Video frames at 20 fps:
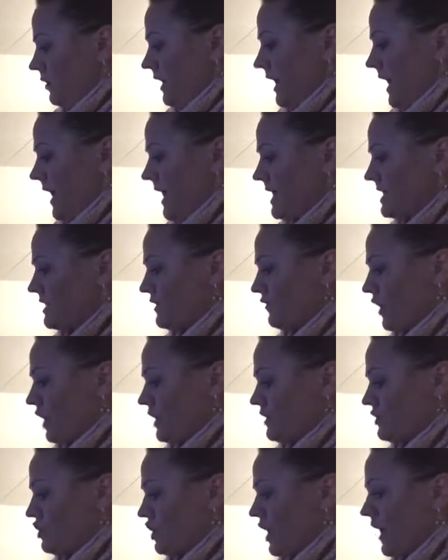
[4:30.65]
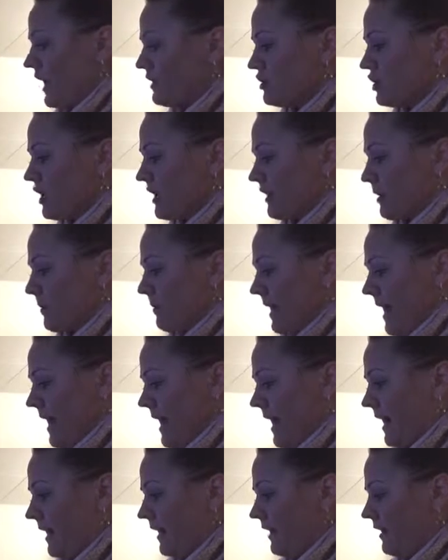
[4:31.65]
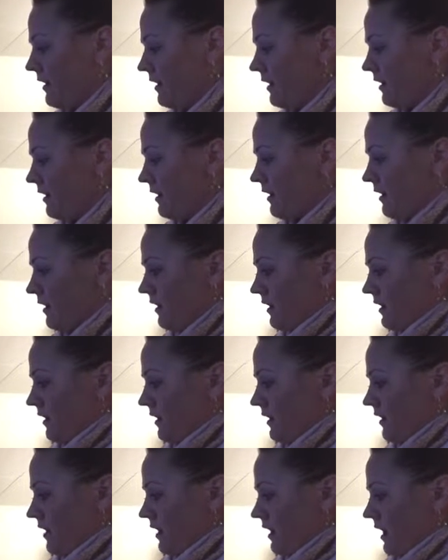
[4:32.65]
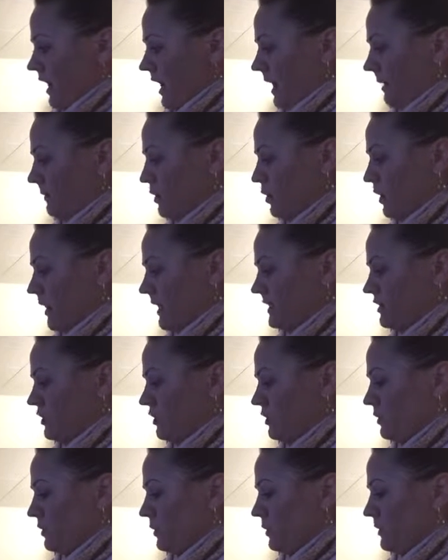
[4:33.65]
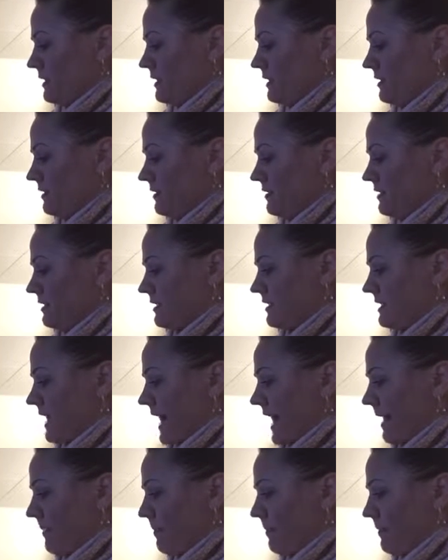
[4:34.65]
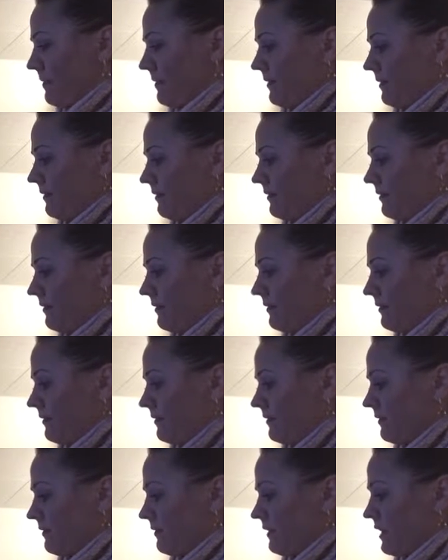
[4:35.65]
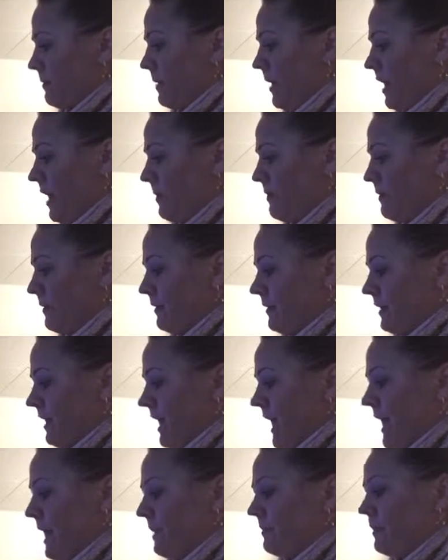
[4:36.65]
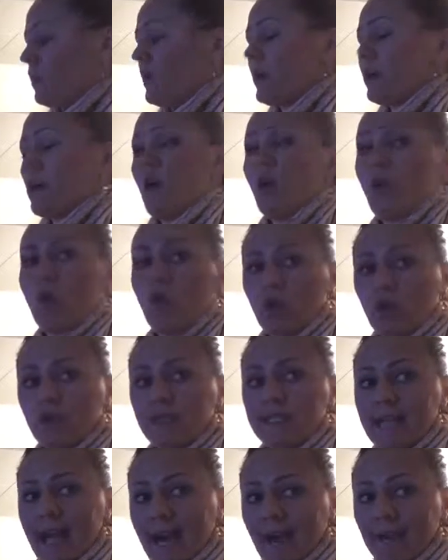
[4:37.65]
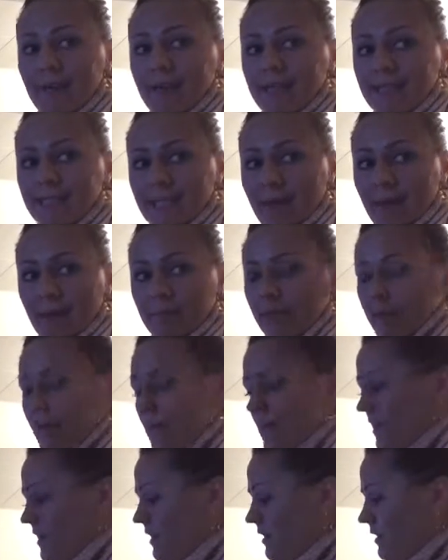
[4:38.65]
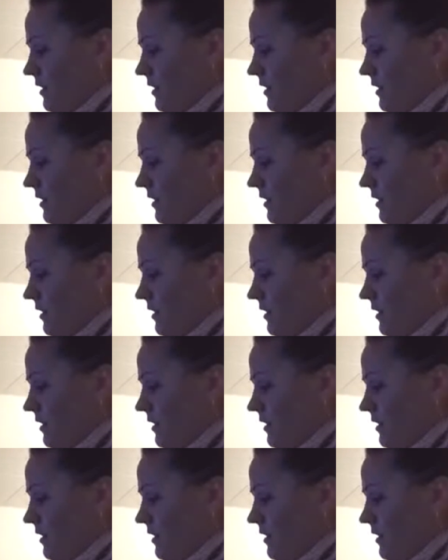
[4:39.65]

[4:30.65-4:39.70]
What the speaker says: Okay, as far as changing the bag, I'm going to stop the pump, and I'm going to hold down my stop key.